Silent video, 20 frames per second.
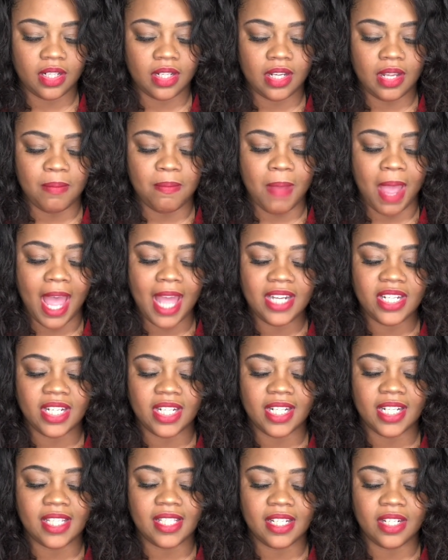
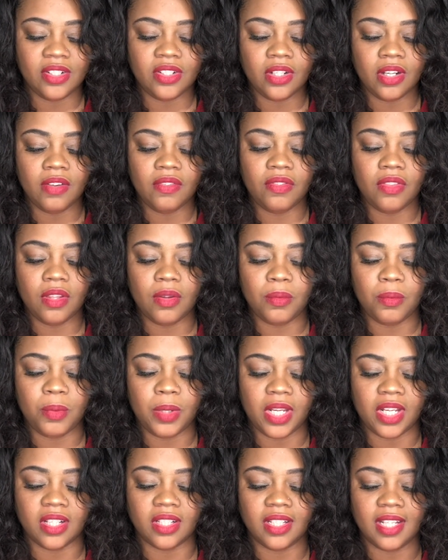Imagine the center of the
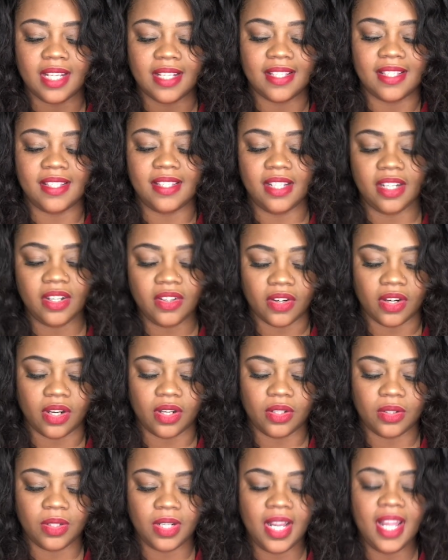wheel is
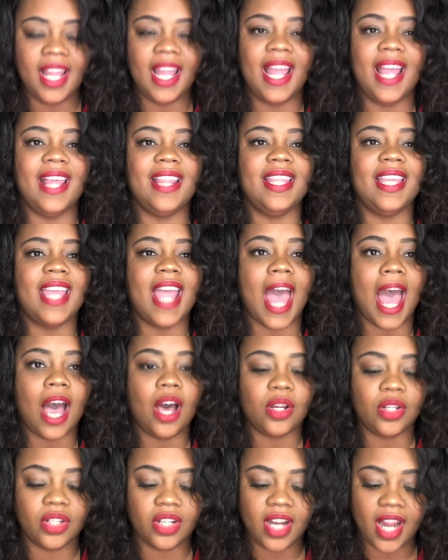0 and the
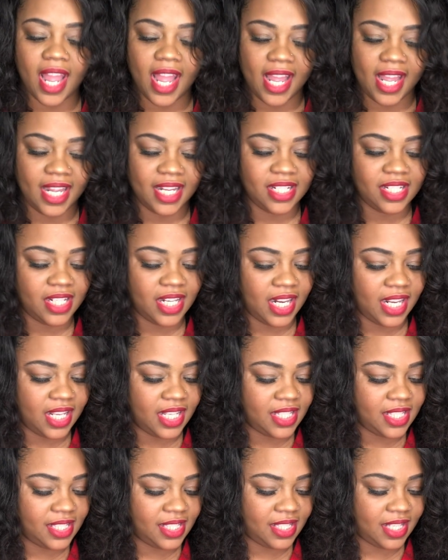outer edge
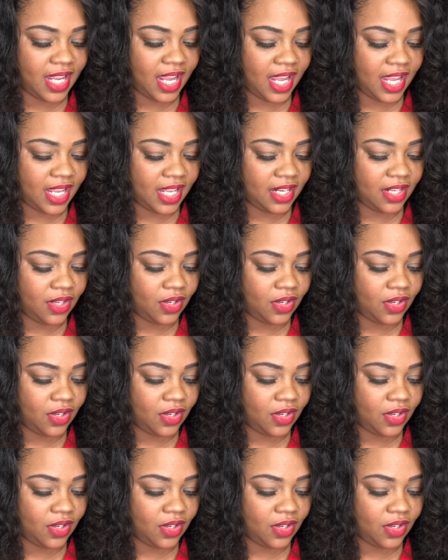is 10,